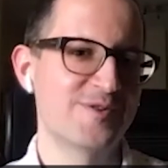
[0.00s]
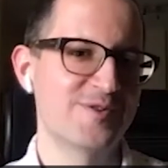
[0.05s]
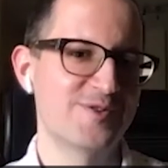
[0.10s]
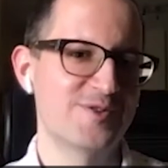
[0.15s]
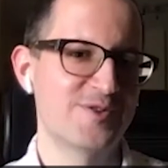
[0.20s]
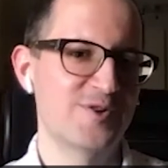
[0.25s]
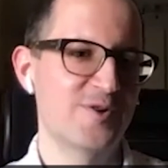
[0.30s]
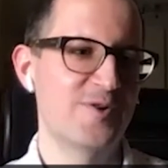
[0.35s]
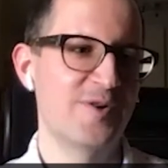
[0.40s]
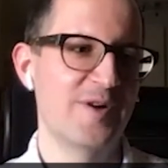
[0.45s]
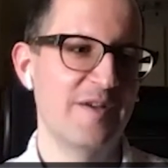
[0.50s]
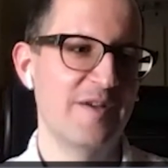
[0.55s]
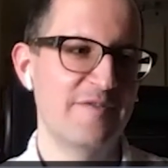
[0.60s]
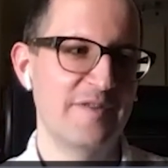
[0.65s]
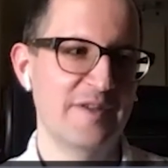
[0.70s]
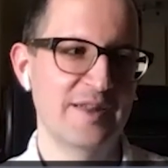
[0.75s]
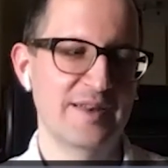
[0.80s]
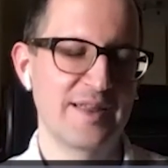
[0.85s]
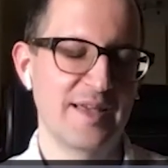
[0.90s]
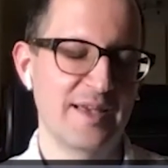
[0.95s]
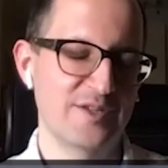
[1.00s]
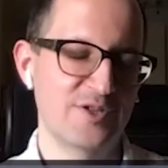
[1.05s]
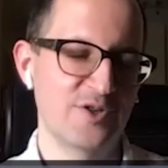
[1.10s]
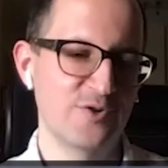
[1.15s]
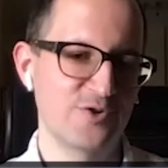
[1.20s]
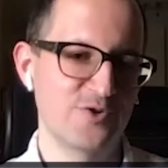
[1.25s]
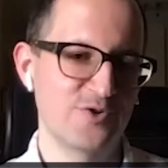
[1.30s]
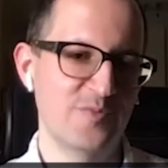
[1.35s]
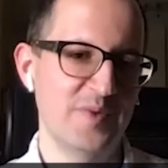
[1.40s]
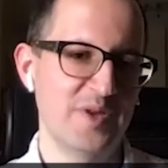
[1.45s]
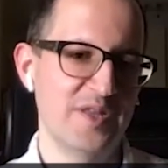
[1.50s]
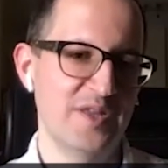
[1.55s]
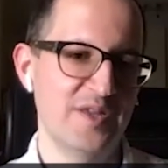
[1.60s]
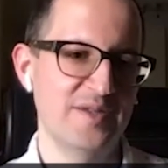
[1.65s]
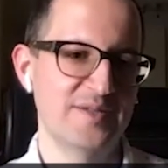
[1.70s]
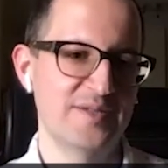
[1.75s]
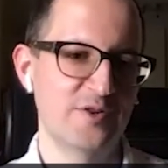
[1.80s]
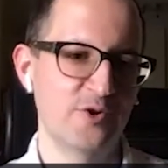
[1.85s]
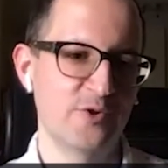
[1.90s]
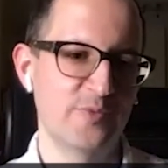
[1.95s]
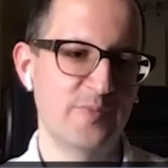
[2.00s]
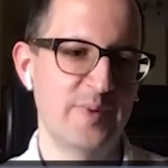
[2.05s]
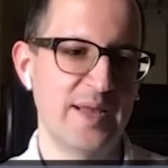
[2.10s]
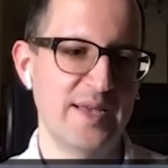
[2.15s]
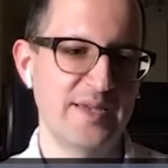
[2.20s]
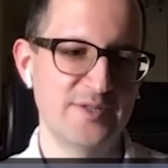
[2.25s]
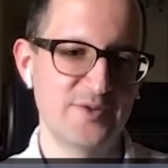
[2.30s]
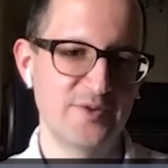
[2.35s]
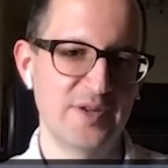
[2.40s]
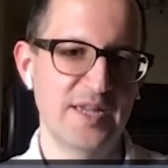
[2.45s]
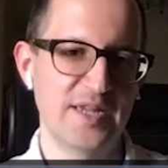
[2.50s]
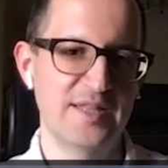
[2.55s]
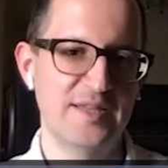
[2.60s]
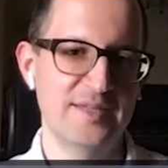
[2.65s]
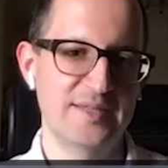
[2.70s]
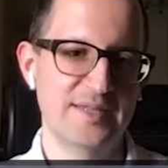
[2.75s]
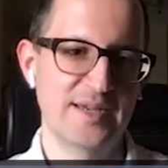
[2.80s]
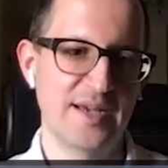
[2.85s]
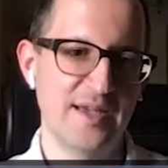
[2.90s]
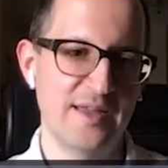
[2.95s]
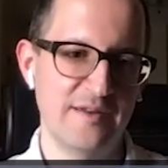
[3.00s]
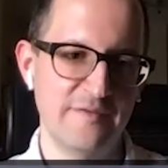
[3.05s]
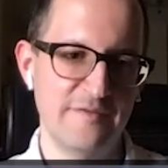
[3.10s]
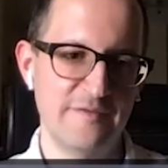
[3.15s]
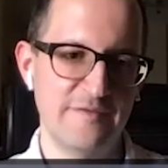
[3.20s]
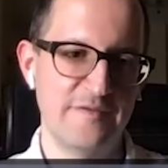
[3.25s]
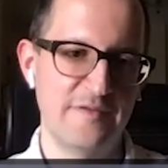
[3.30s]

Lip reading: So I think like social media is a good place to get this kind of